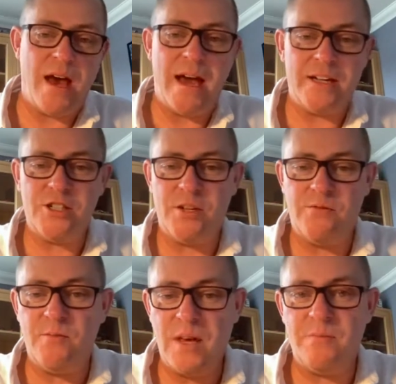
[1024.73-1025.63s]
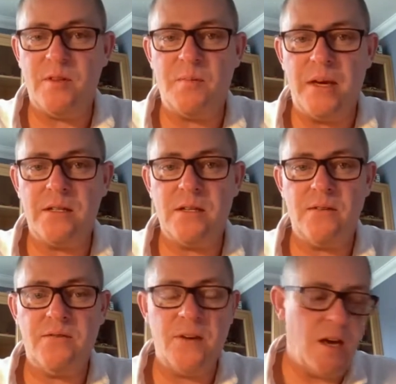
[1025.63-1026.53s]
Actually, from their
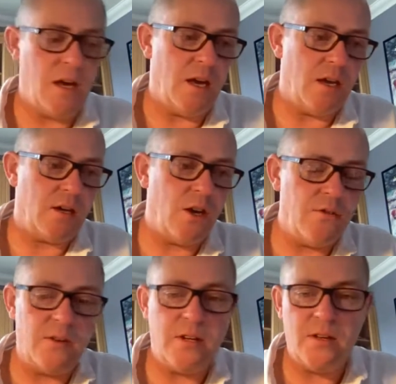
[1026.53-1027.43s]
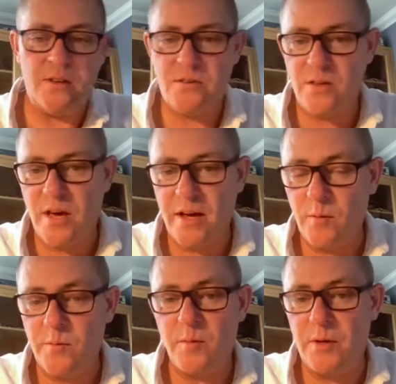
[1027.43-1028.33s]
perspective, COVID has
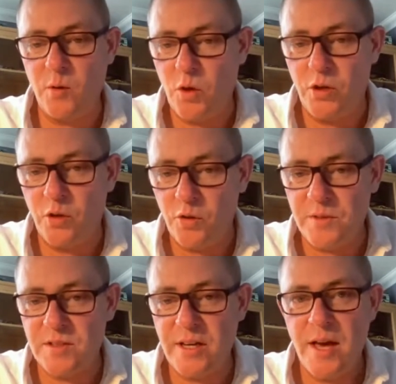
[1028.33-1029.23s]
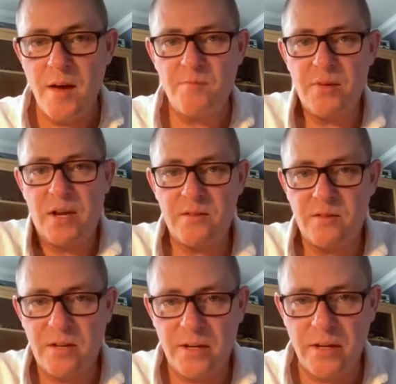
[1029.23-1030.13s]
helped them enormously. But as I
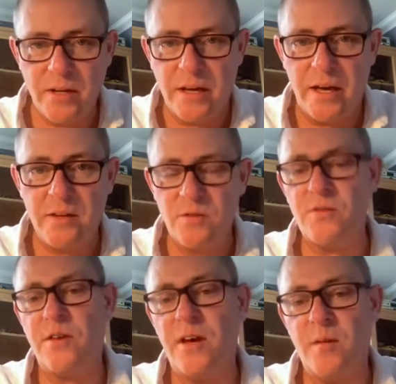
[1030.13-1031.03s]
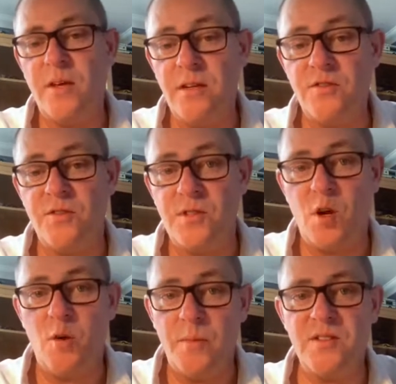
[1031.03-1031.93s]
said earlier, it's also helped the industry as a
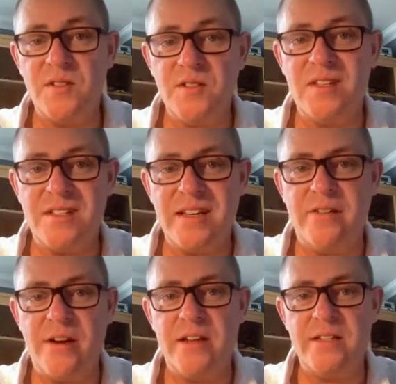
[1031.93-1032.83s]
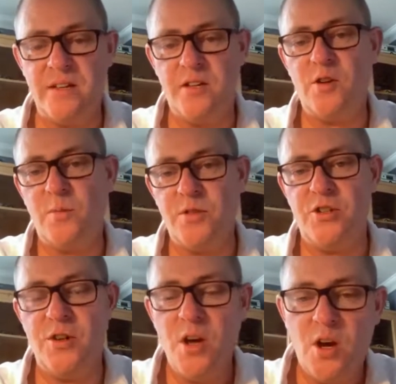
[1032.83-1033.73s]
whole because it's accelerated the
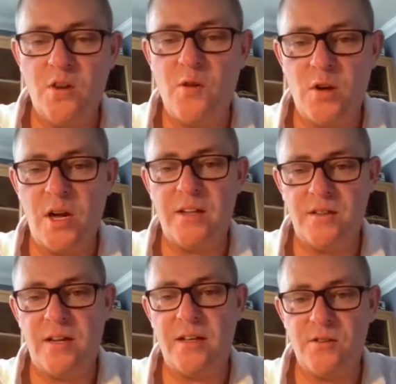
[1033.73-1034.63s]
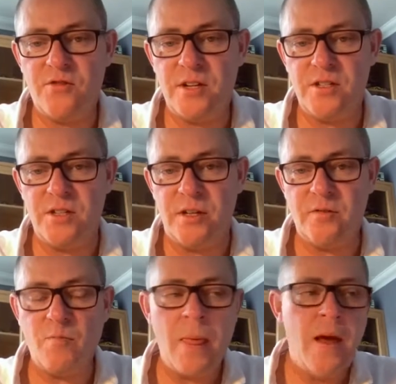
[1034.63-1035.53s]
adoption of online selling
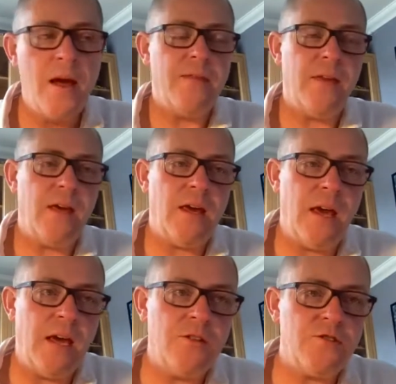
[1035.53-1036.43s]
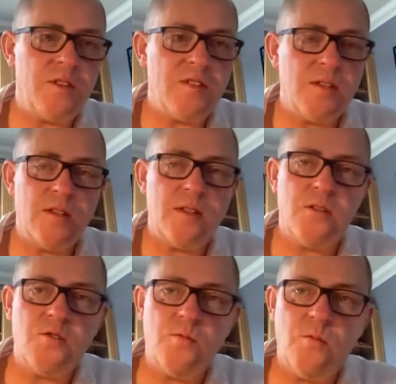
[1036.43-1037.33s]
strategies. The interesting thing
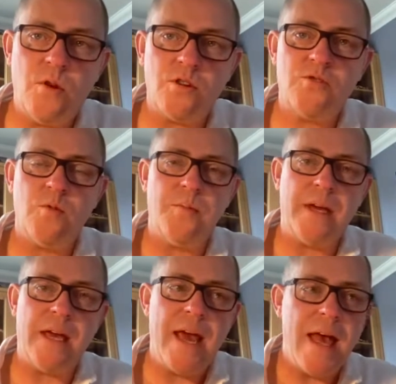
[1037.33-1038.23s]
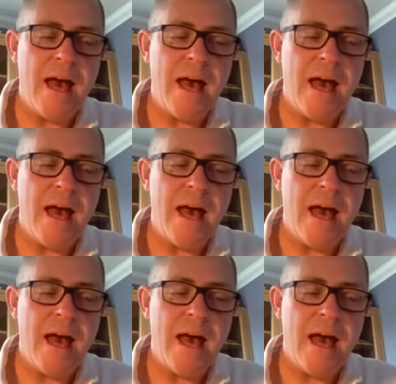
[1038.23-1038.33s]
to watch will be